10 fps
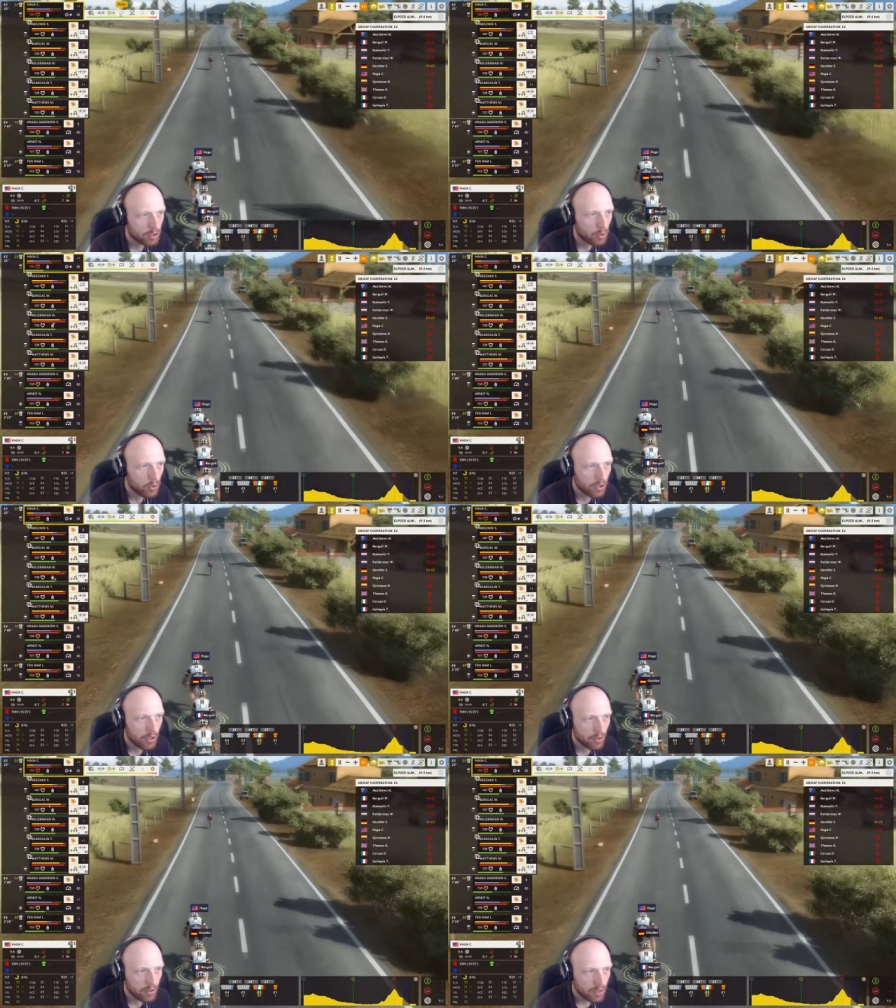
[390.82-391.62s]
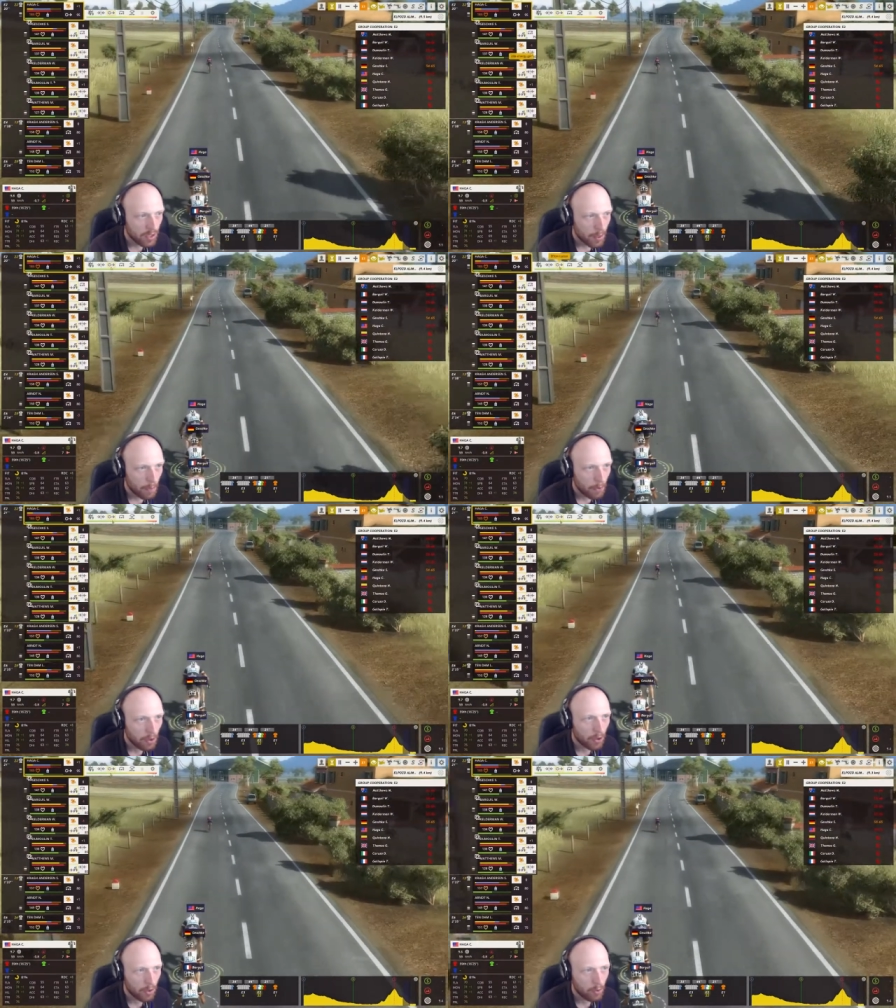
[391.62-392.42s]
I don't want to
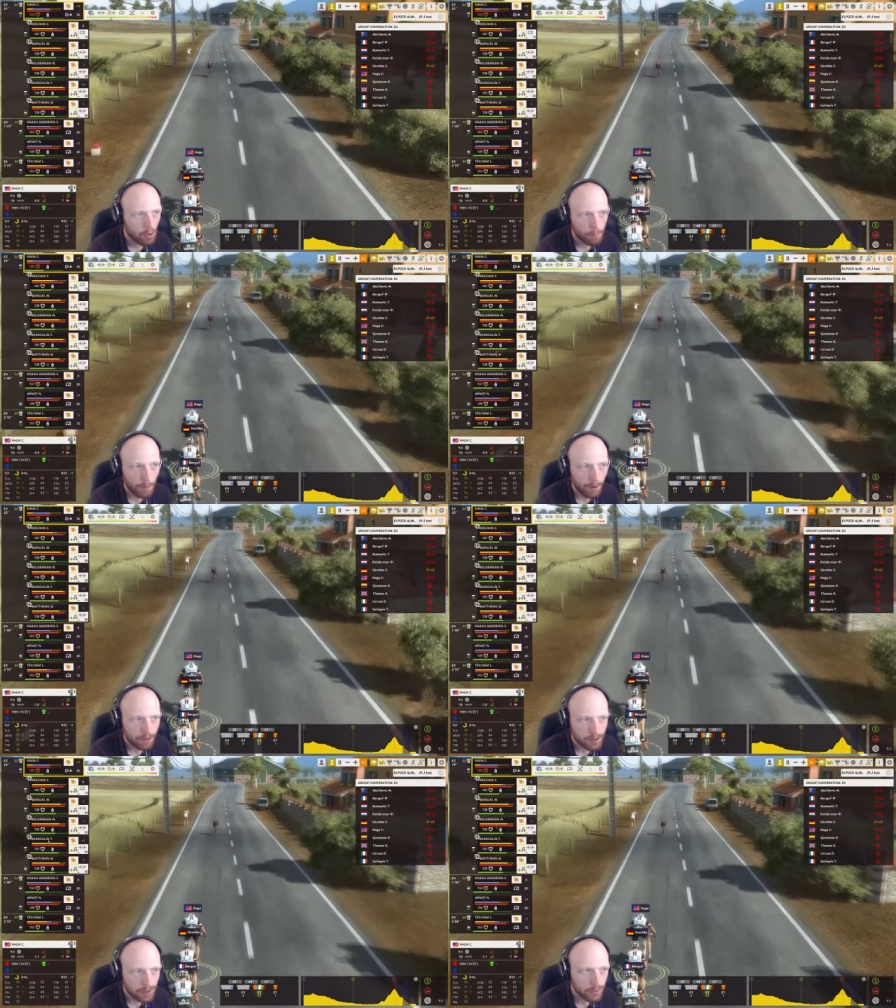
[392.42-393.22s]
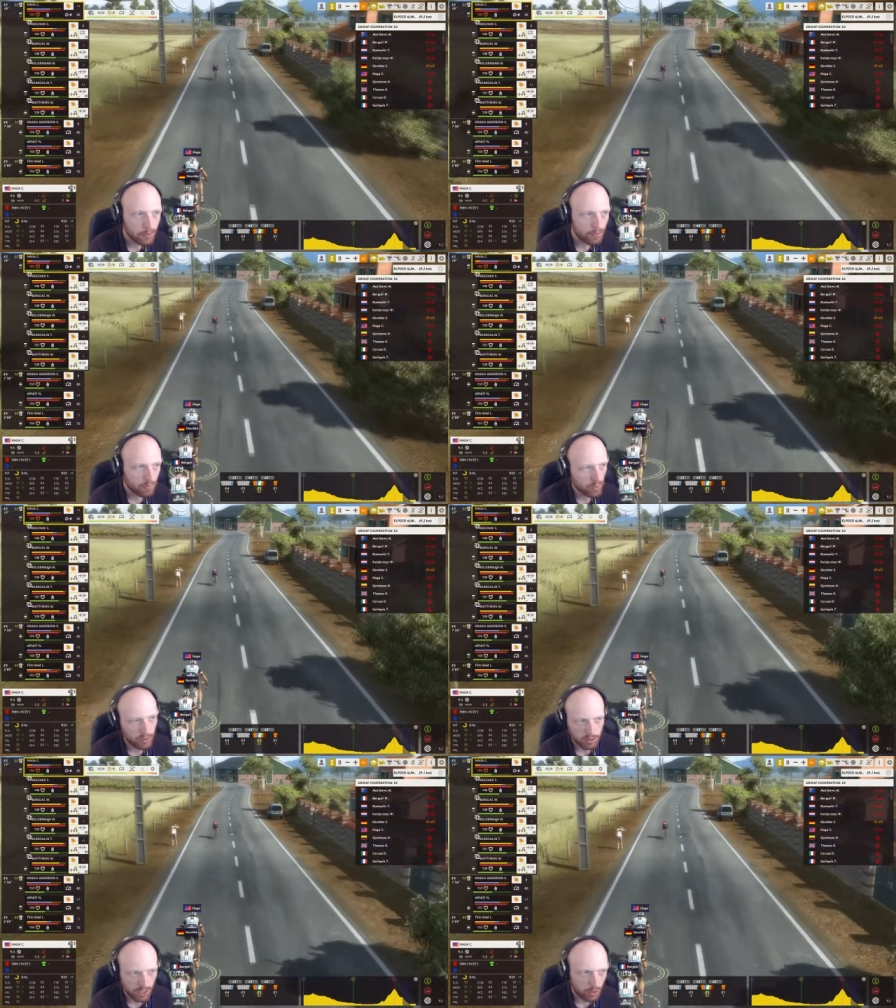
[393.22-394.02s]
put uh, Warren Barguil,
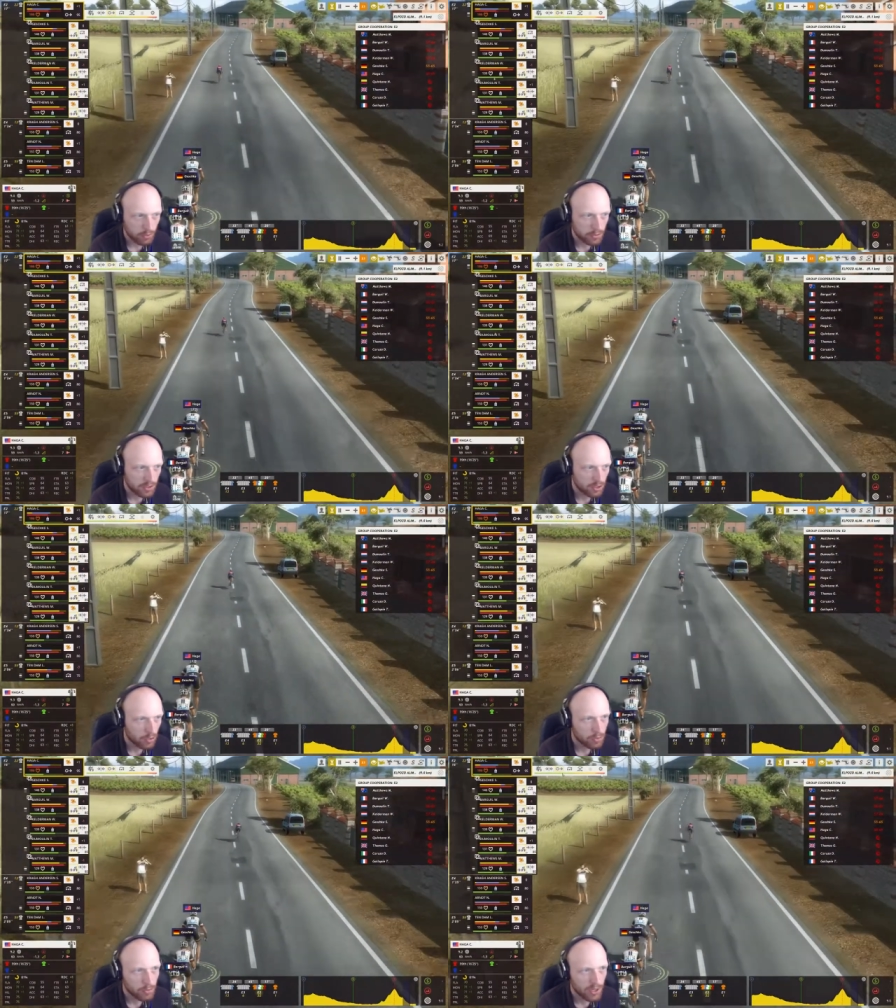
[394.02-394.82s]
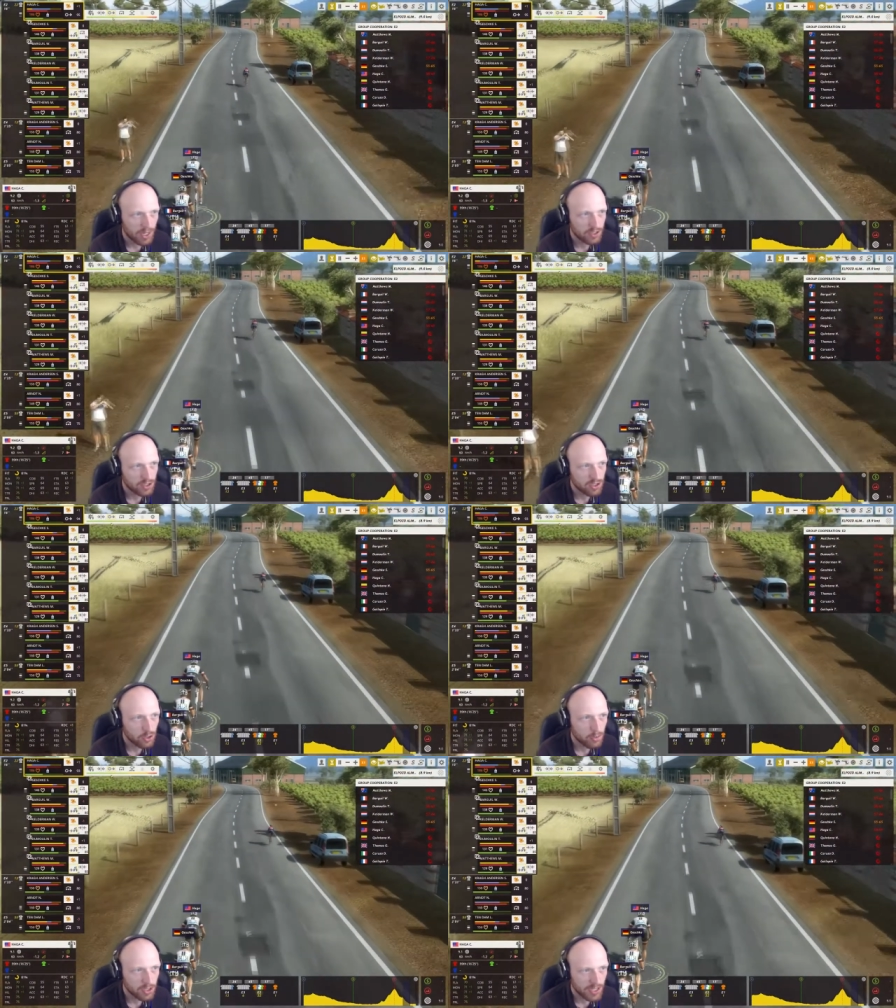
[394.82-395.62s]
Wilco Keldman and Tom Dumoulin into
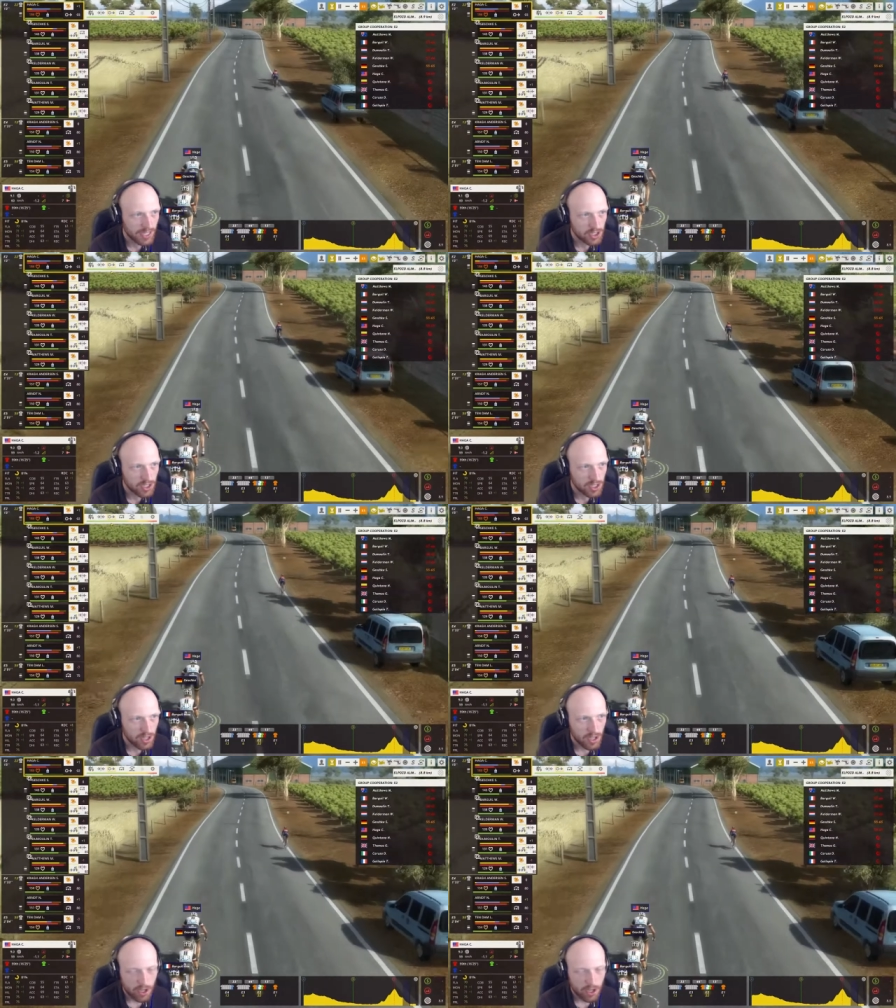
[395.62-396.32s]
too much danger.